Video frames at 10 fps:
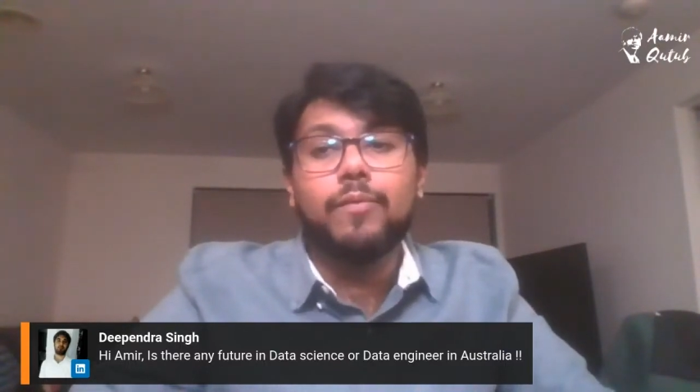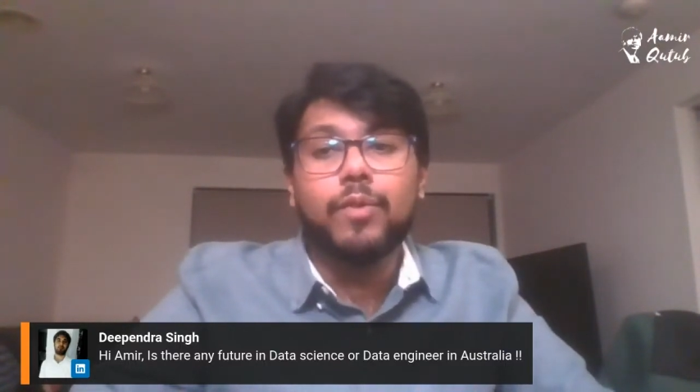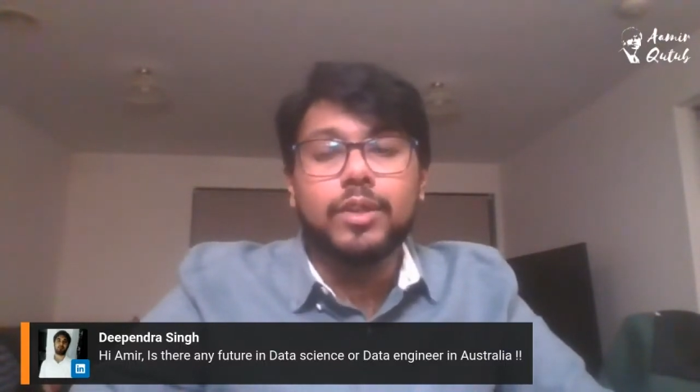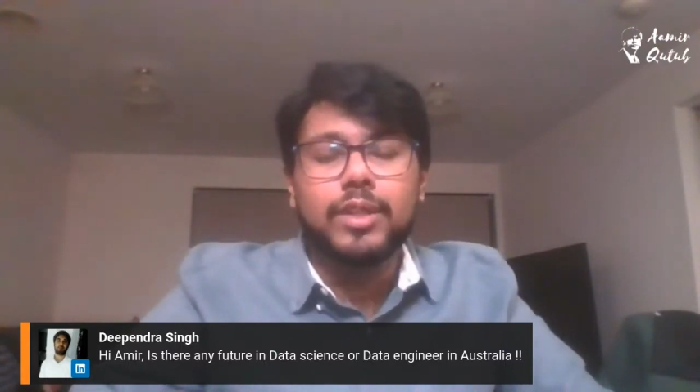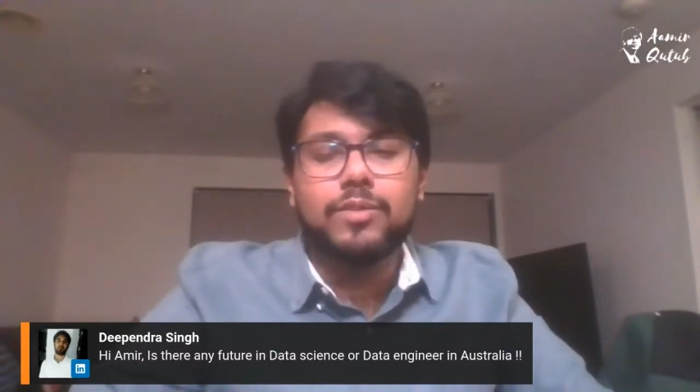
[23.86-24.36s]

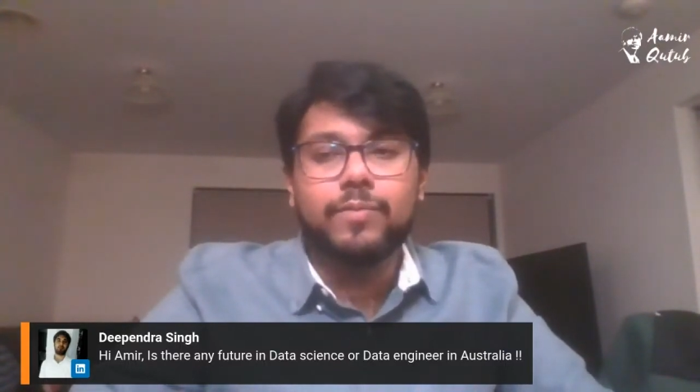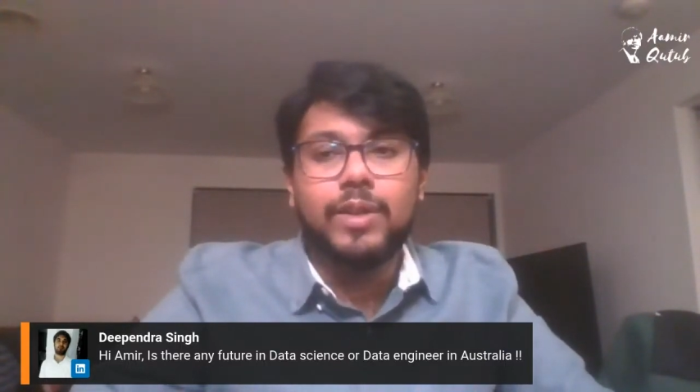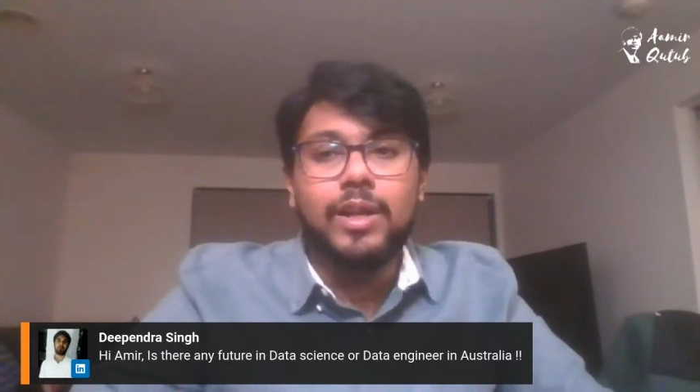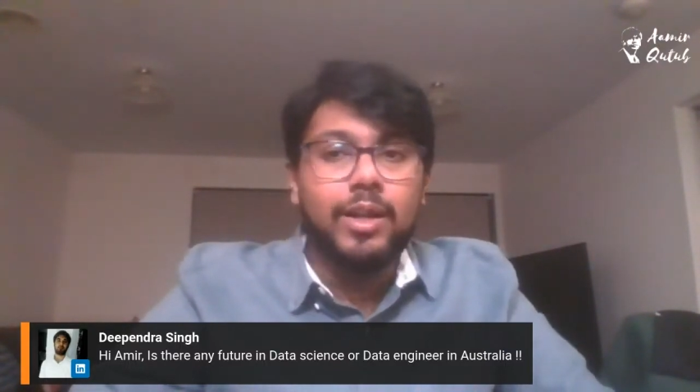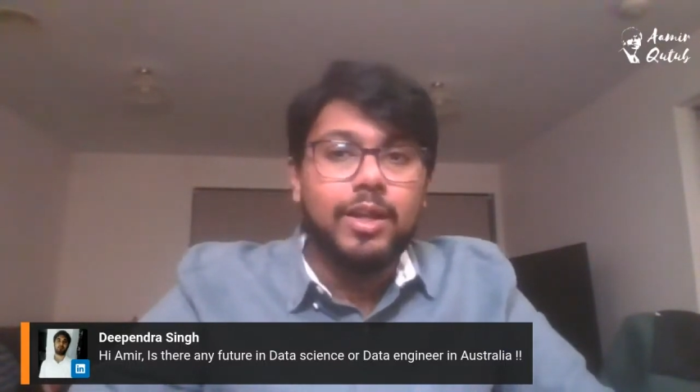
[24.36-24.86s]
for this
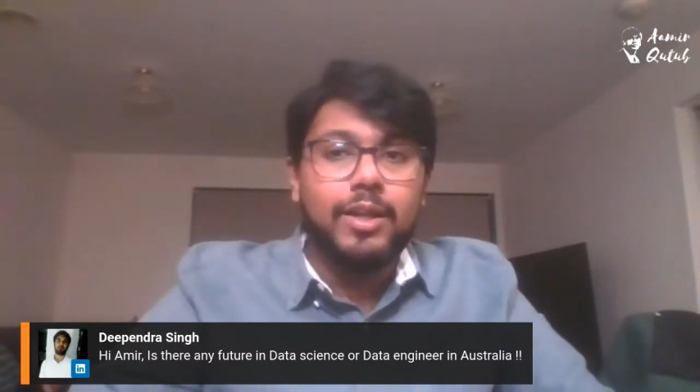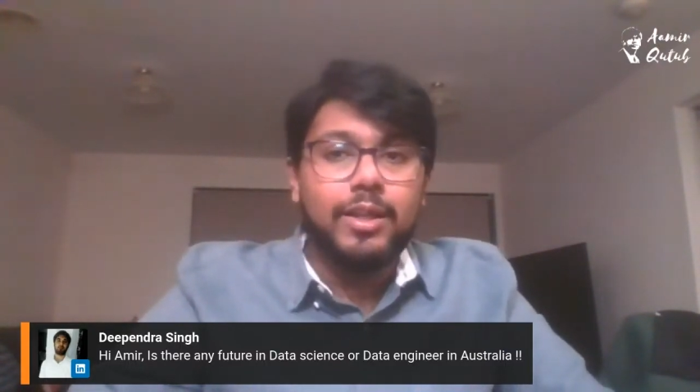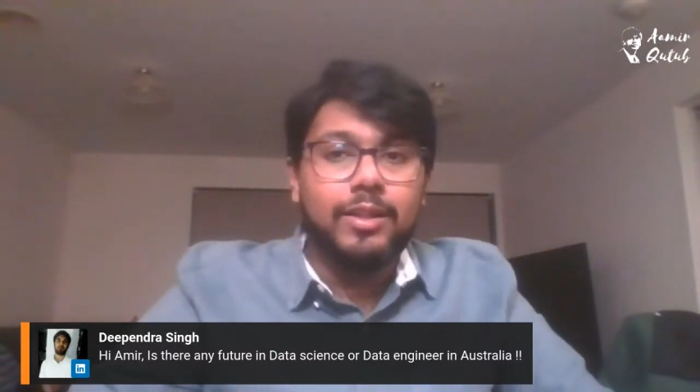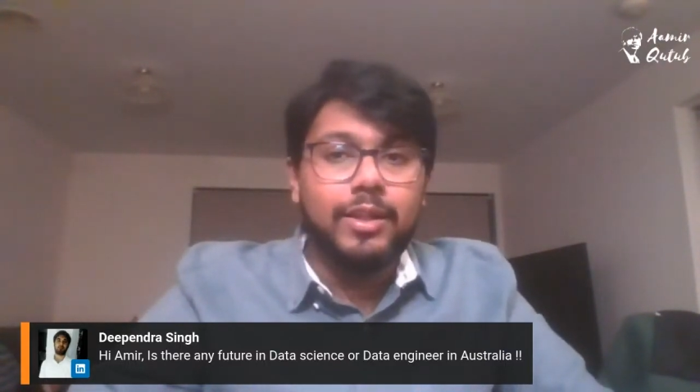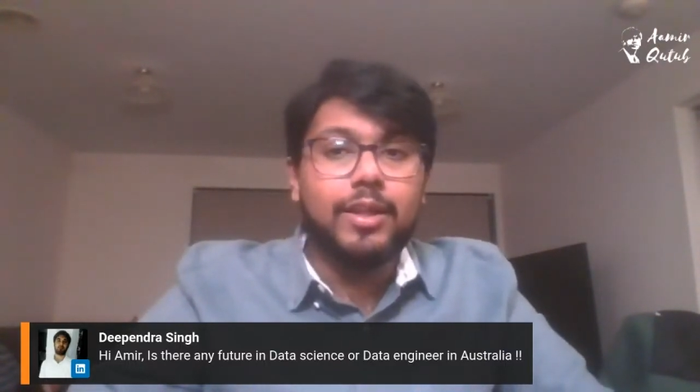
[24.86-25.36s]
field
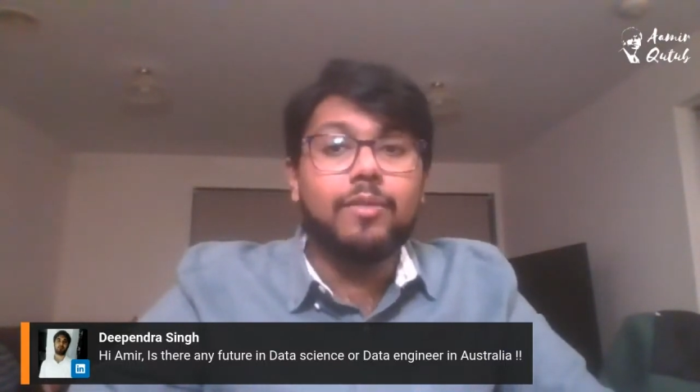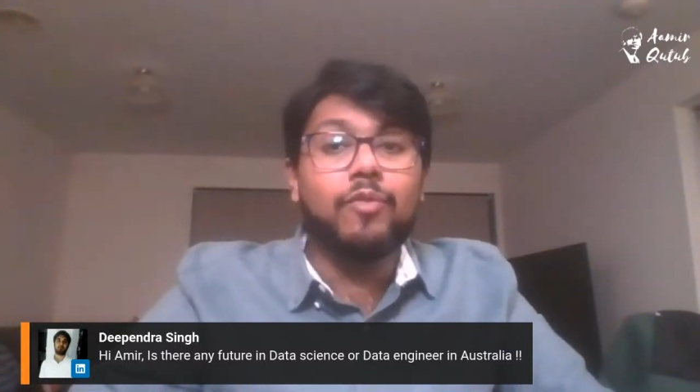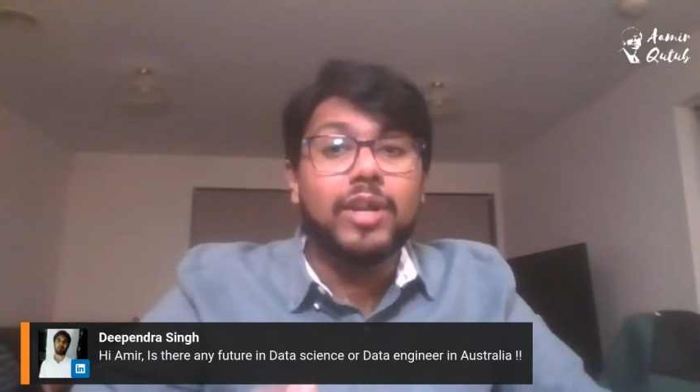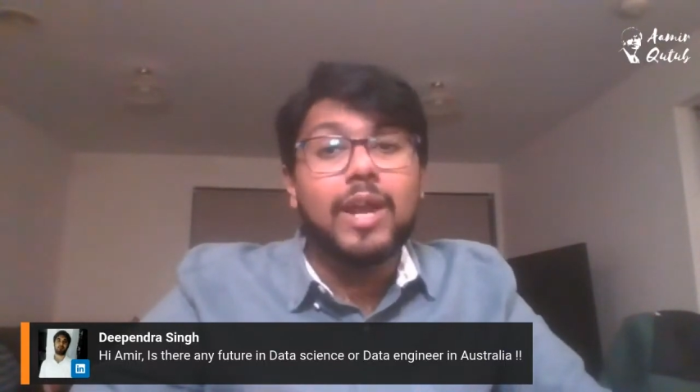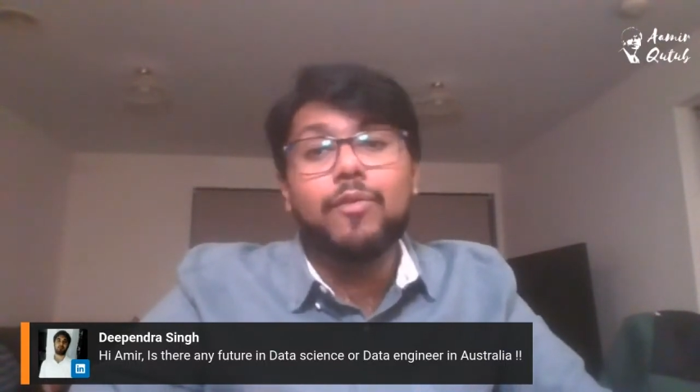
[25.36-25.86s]
in there.
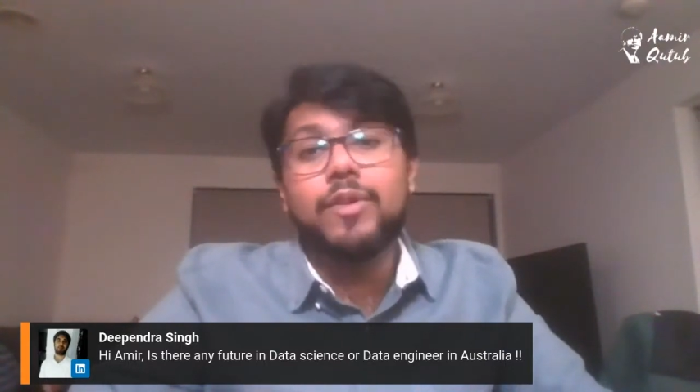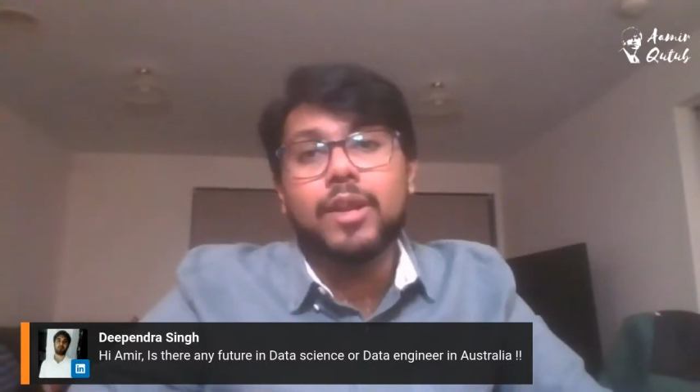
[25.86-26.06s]
What I would